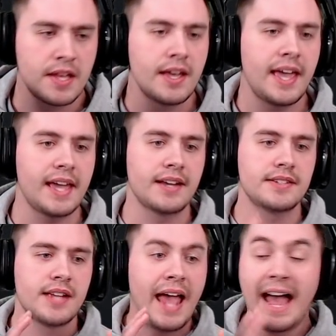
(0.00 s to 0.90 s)

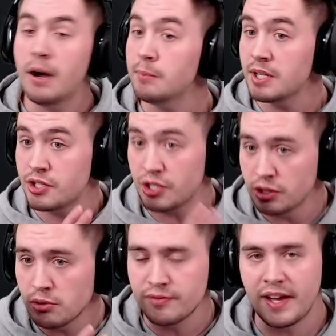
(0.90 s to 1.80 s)
and how much
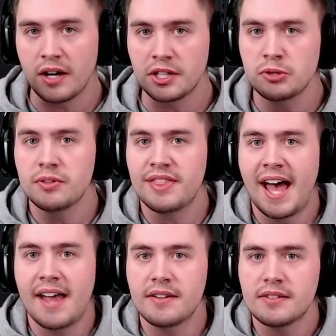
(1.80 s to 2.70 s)
you value
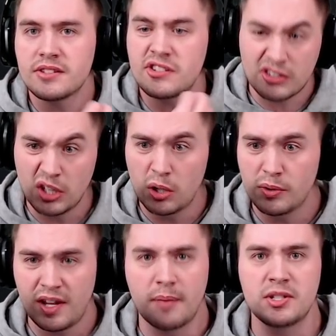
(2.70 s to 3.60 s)
that slow
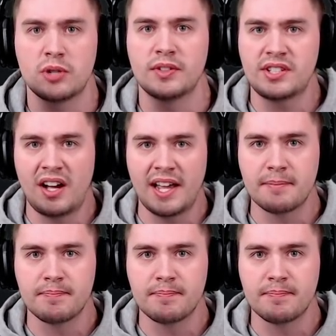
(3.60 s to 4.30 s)
damage over time.